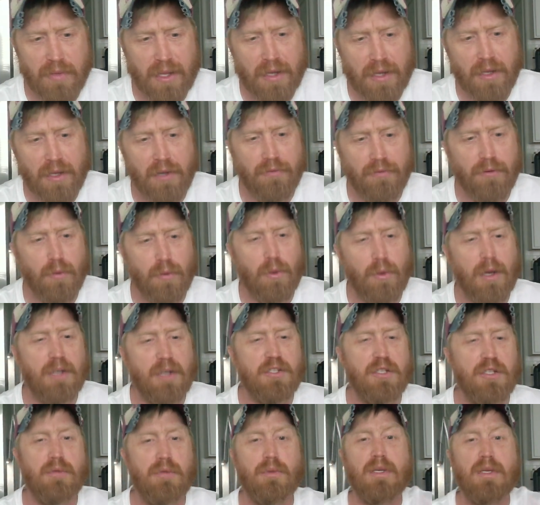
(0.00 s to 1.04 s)
Thank you for
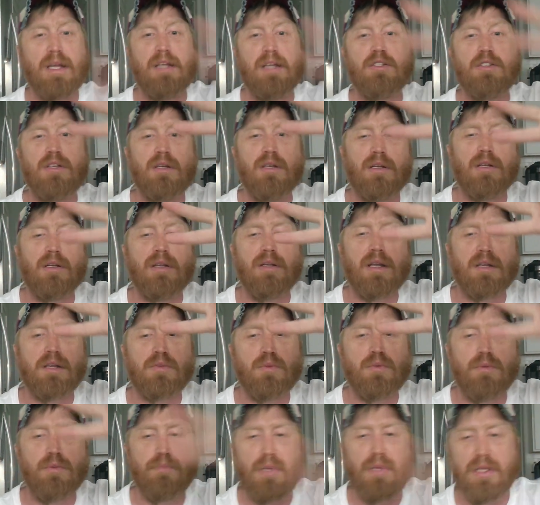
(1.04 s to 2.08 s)
watching. We'll catch you on the
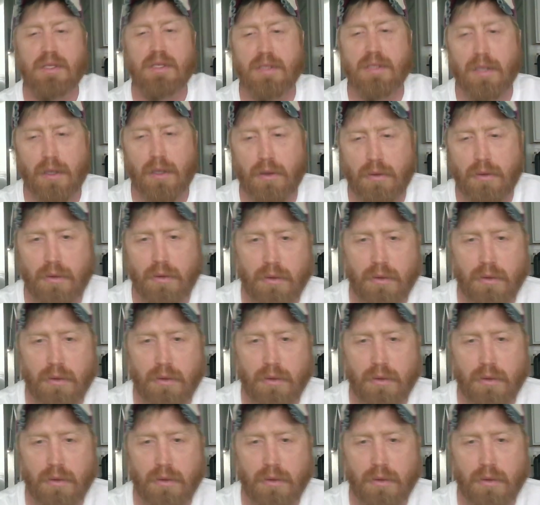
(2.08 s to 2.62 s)
next one. Peace out.